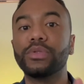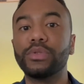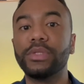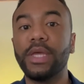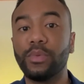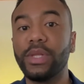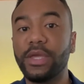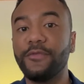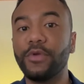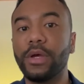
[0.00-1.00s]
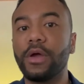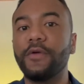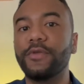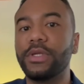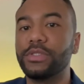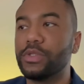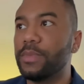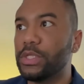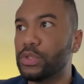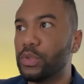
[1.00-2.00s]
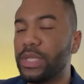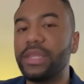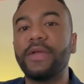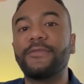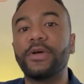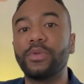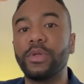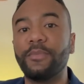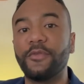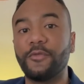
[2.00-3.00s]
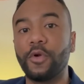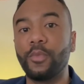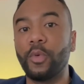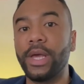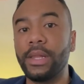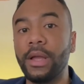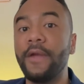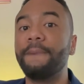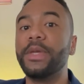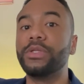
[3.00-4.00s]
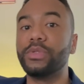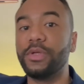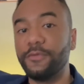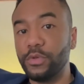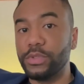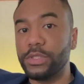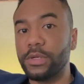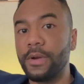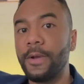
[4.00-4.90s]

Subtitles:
That will give you the confidence to make sure that that fund will perform well into the future.